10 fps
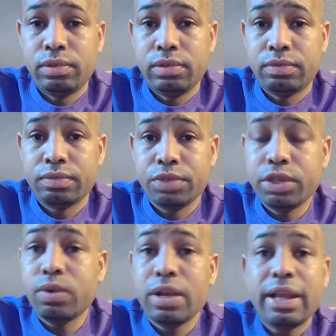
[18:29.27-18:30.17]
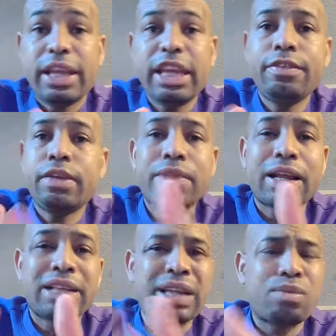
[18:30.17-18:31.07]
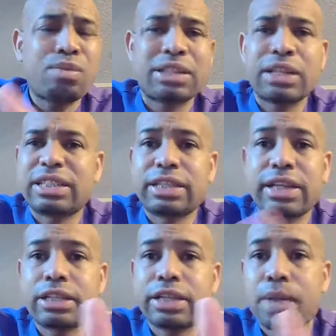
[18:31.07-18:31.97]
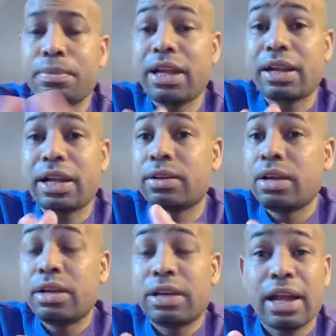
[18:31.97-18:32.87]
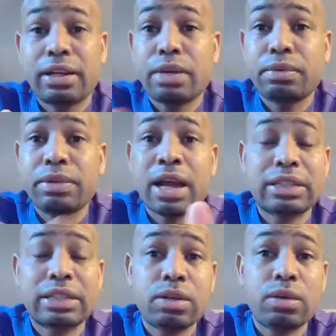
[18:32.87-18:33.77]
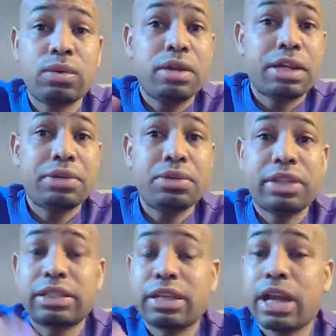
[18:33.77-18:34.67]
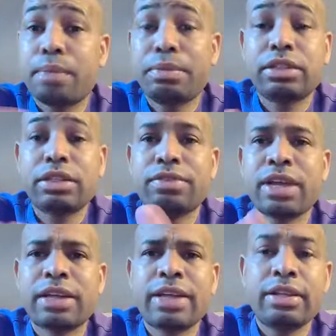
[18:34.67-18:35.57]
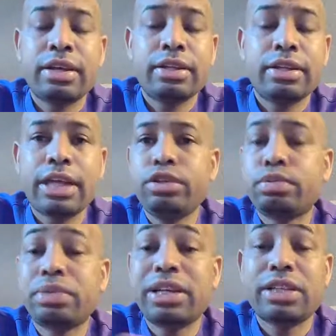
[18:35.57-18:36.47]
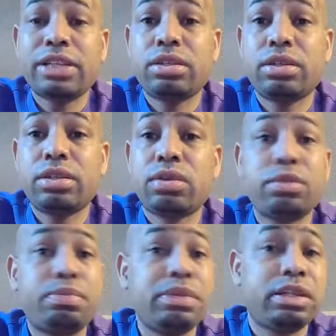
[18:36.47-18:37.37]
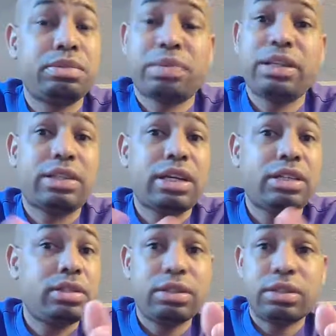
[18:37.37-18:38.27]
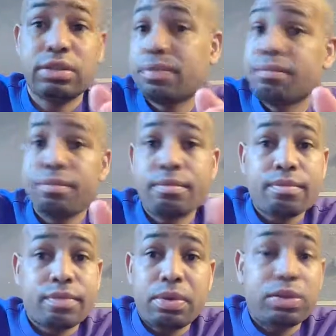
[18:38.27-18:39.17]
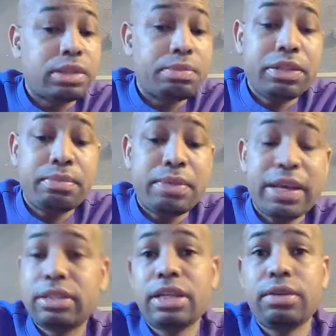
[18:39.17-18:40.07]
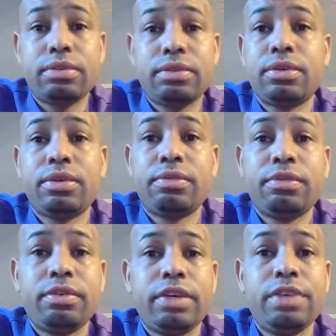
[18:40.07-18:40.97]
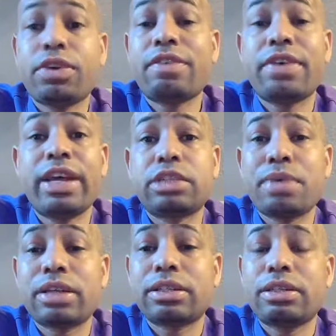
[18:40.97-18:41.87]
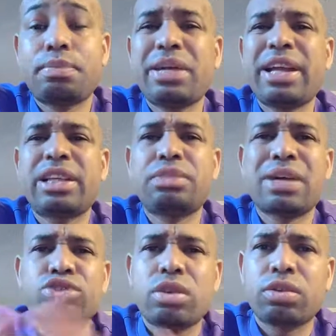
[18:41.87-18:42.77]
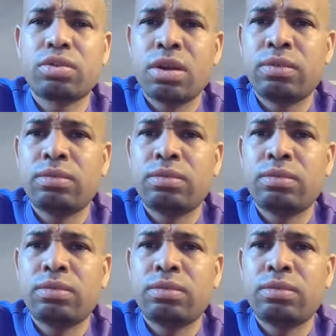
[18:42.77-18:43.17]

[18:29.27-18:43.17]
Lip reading: You know, even if, like I said, I watch a lot of sketch comedy. I got a couple of guys I know that do sketch comedy and stuff like that. They use PlayStation controllers because PlayStation is supposed to be the best thing. Even though they have an Xbox, I said put an Xbox controller on.